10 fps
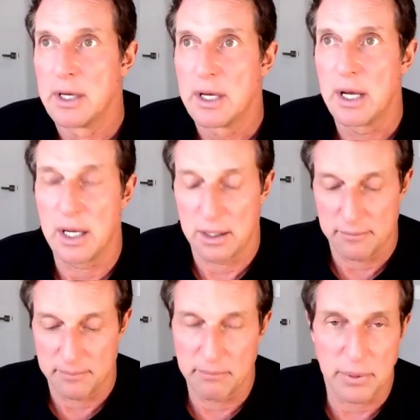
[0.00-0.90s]
Uh,
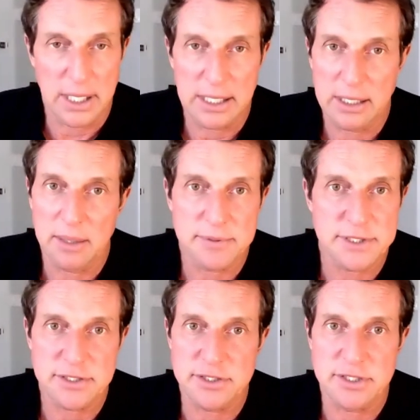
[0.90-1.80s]
body
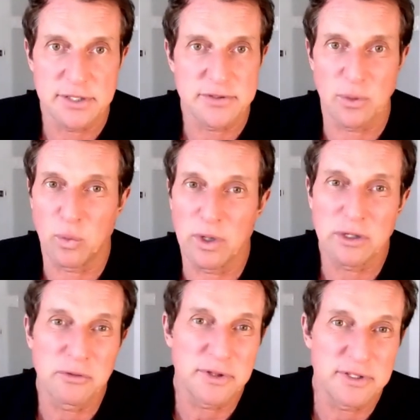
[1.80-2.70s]
composition shift. They're
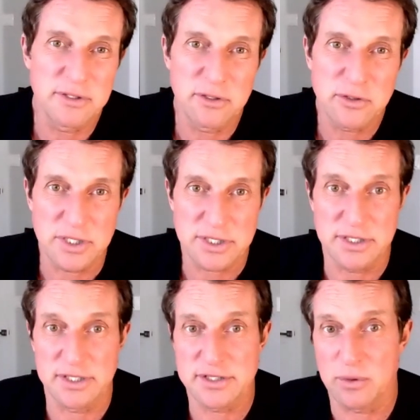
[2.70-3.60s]
working with the
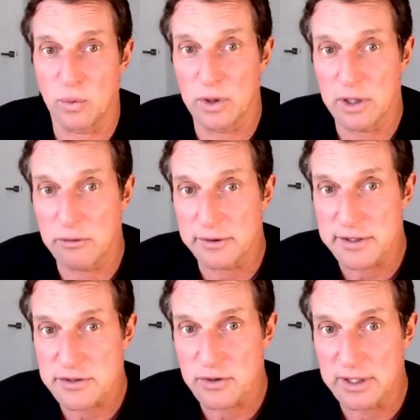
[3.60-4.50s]
nutritionist. They're working with the
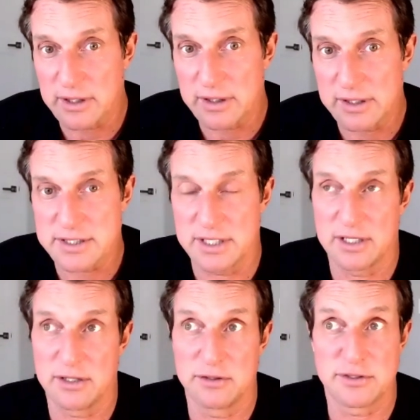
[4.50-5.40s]
strength and conditioning
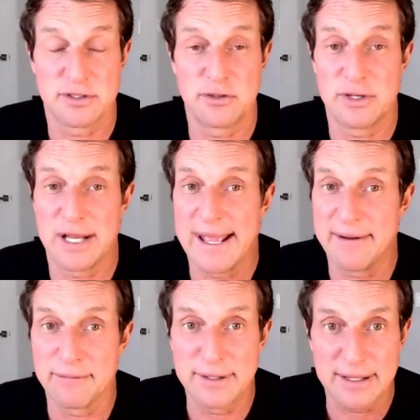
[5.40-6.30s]
coach. They're doing
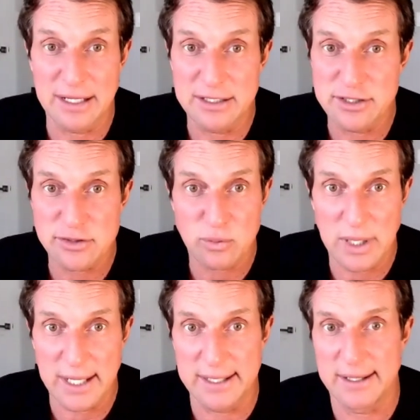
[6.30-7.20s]
everything just
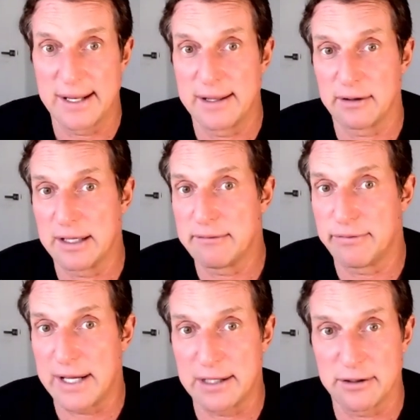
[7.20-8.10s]
right, and they're getting
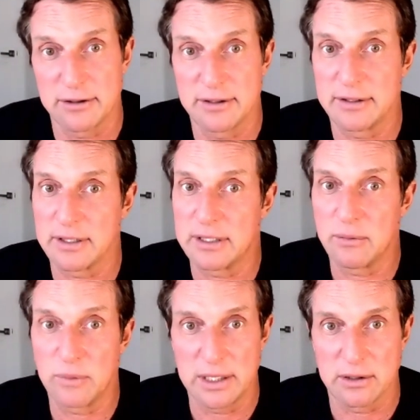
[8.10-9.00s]
fatter and they're getting
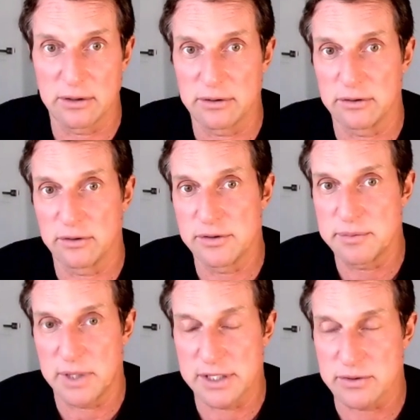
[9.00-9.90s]
weaker. They're losing
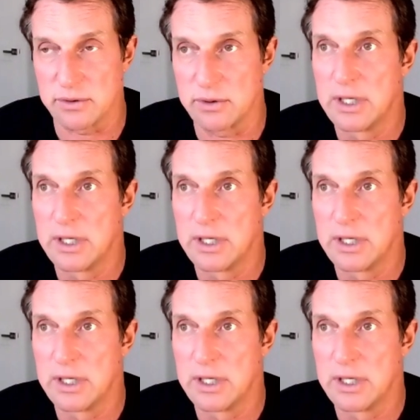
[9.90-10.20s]
muscle.